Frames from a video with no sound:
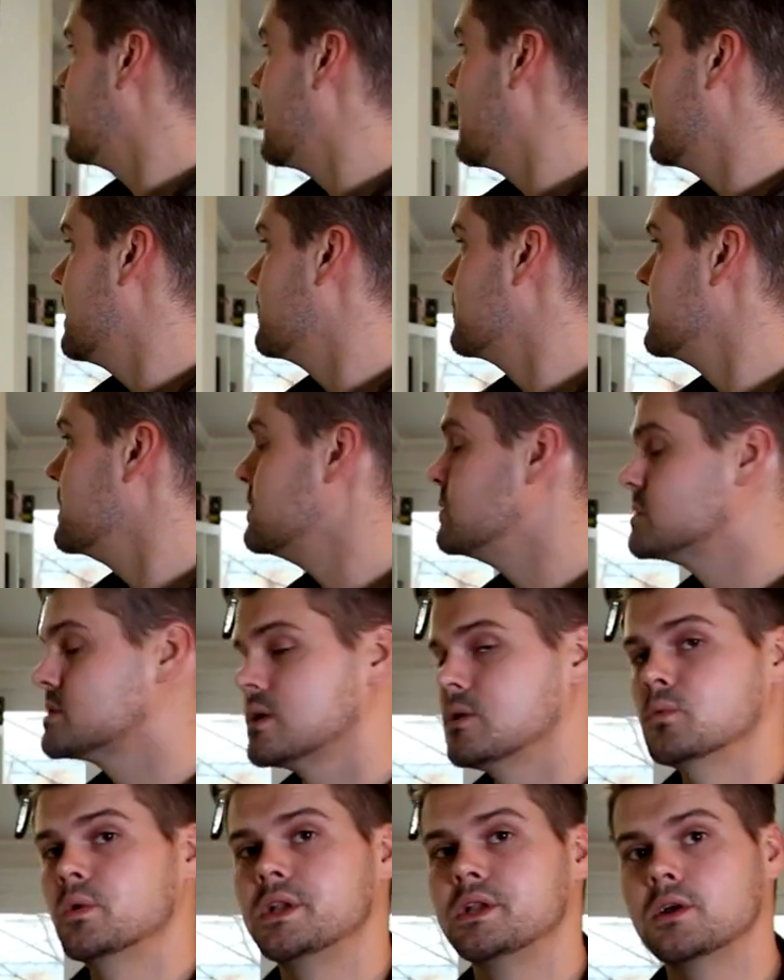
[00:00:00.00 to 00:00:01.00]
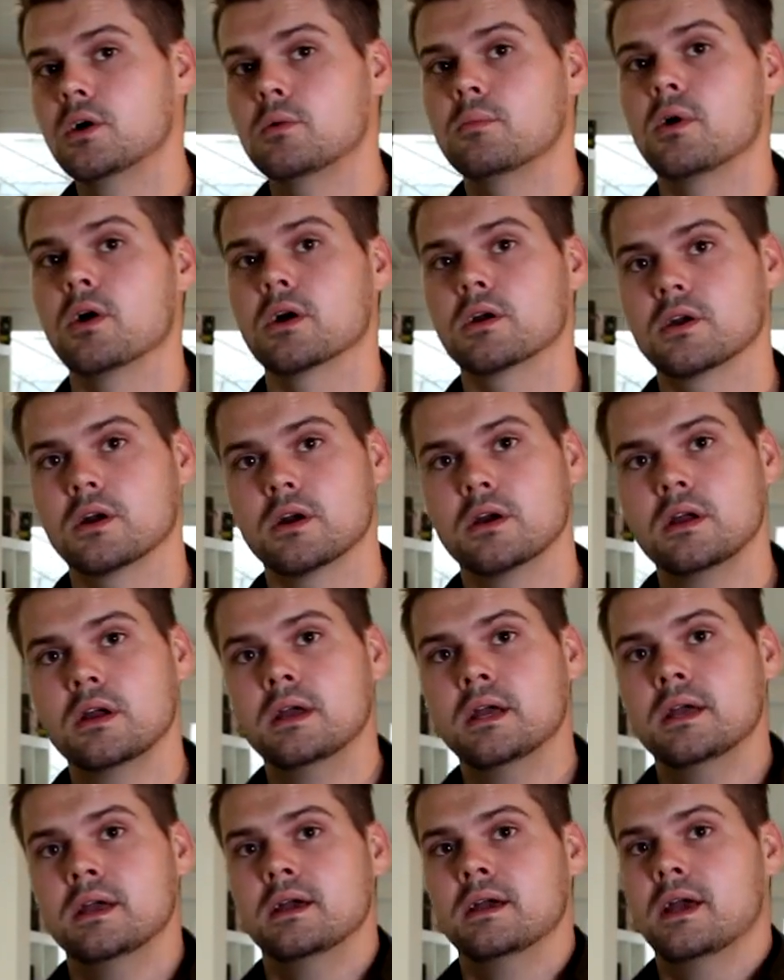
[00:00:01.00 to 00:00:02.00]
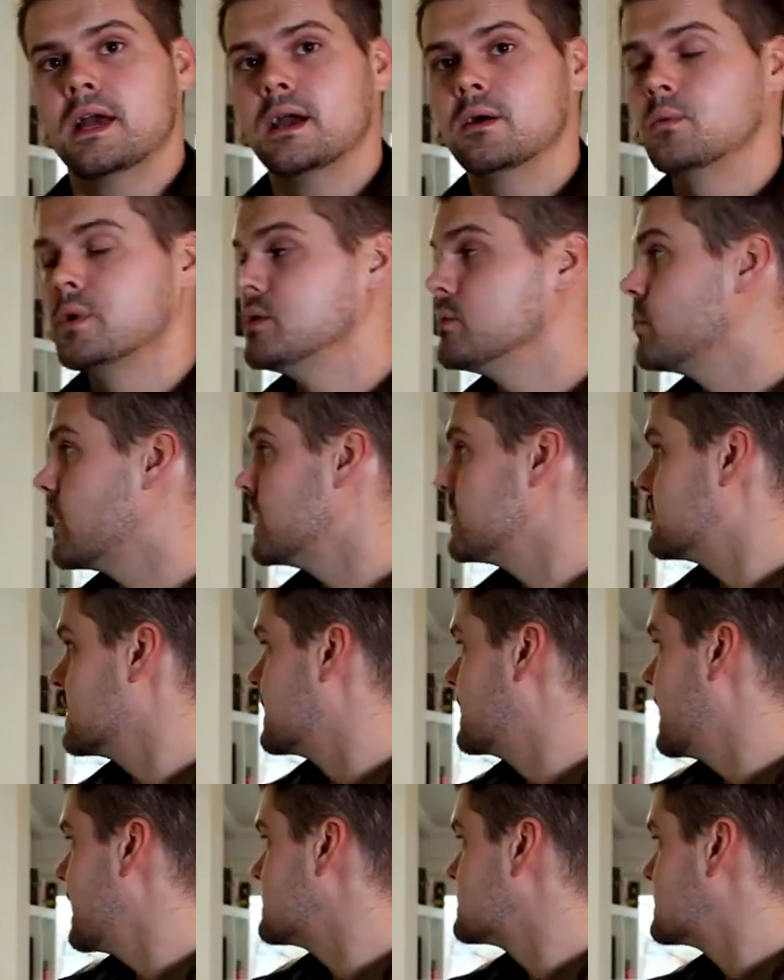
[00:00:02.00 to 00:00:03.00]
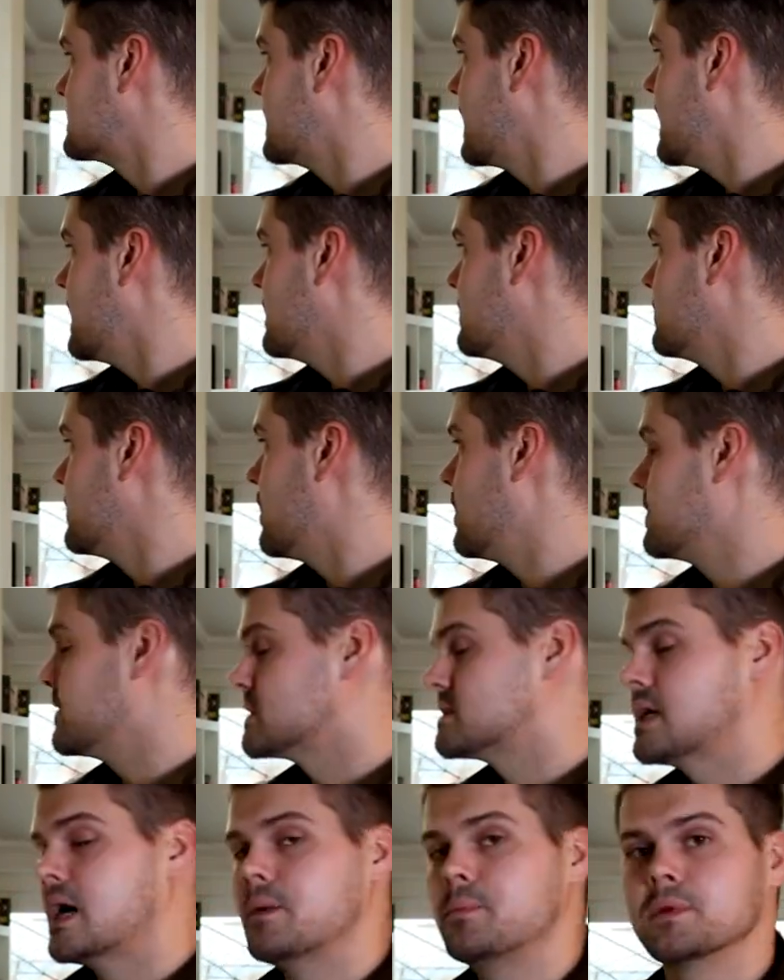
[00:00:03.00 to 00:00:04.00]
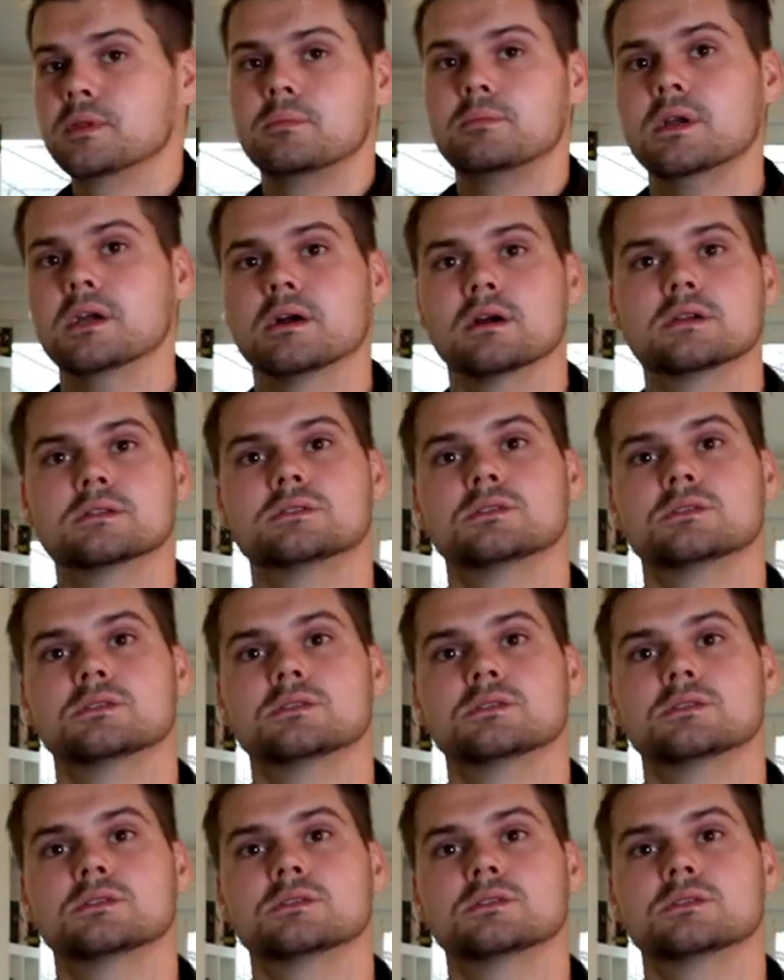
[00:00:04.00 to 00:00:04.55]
uh, we use a window marker and we write the guest's name on the top of the mirror.